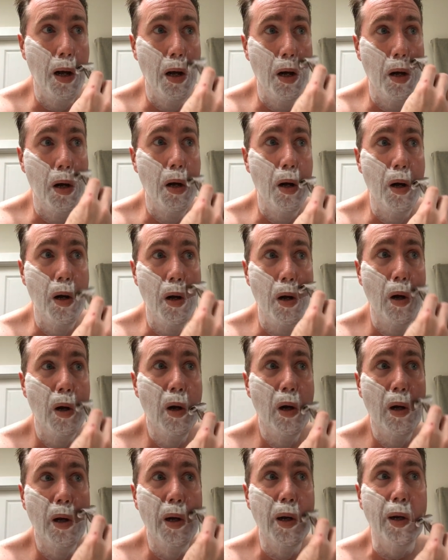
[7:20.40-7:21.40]
earlier.
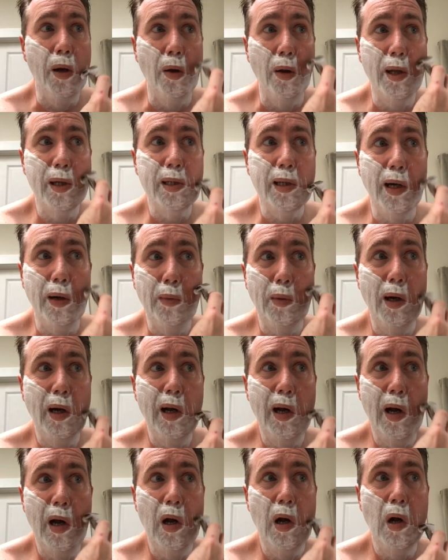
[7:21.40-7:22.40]
no, that's not why.